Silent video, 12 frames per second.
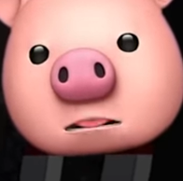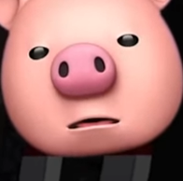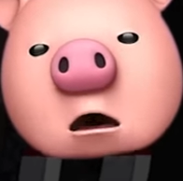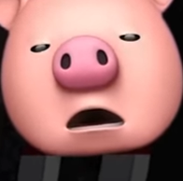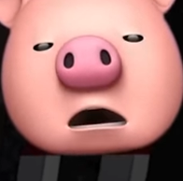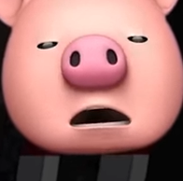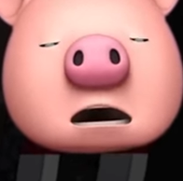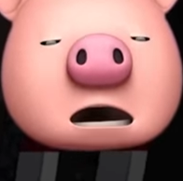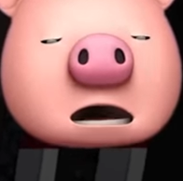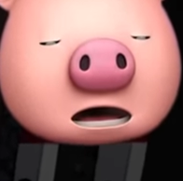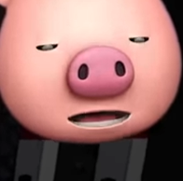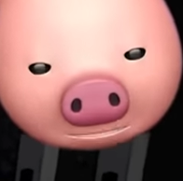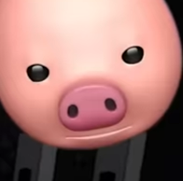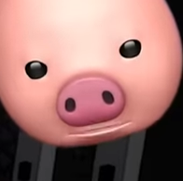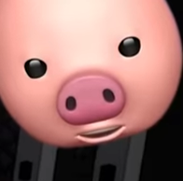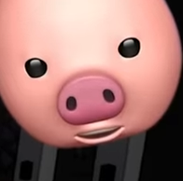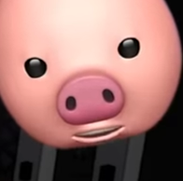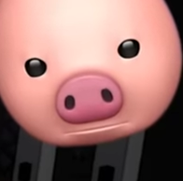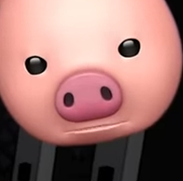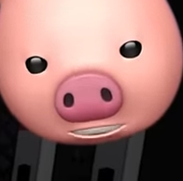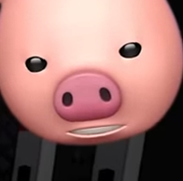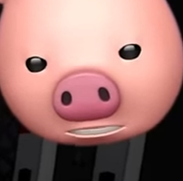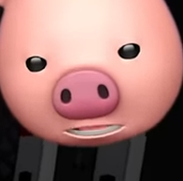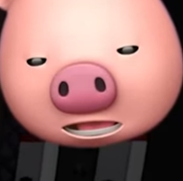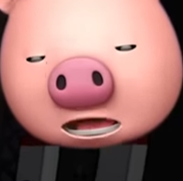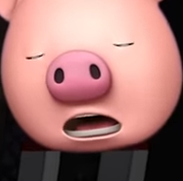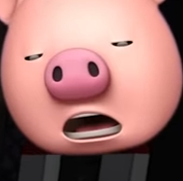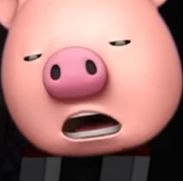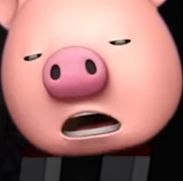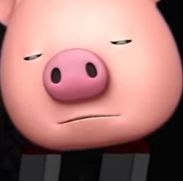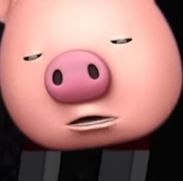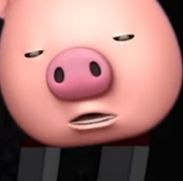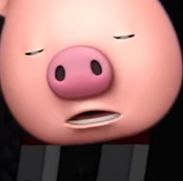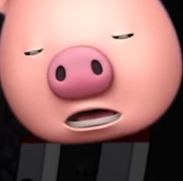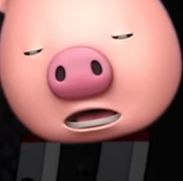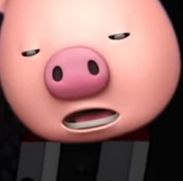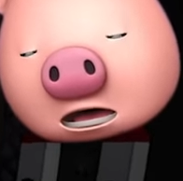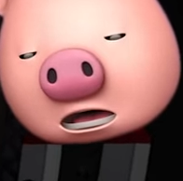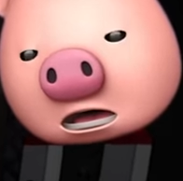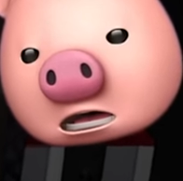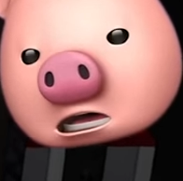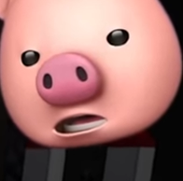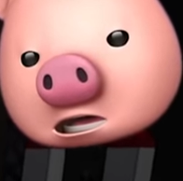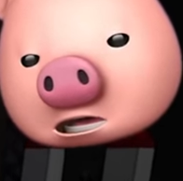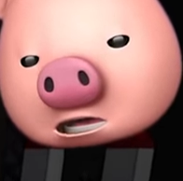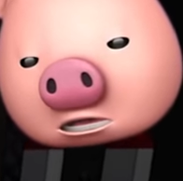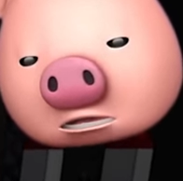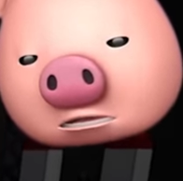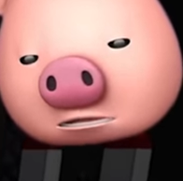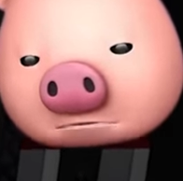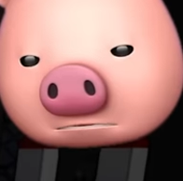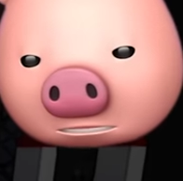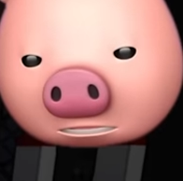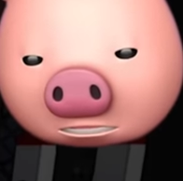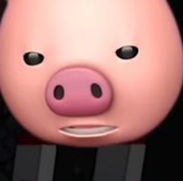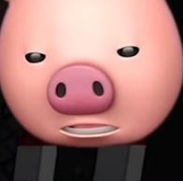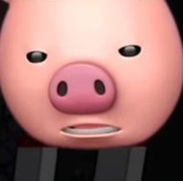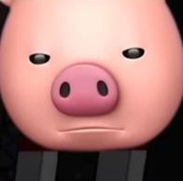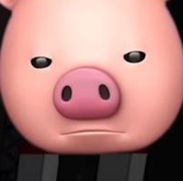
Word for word: Whatever. er, I'm only yanking your tentacle. Ah, okay.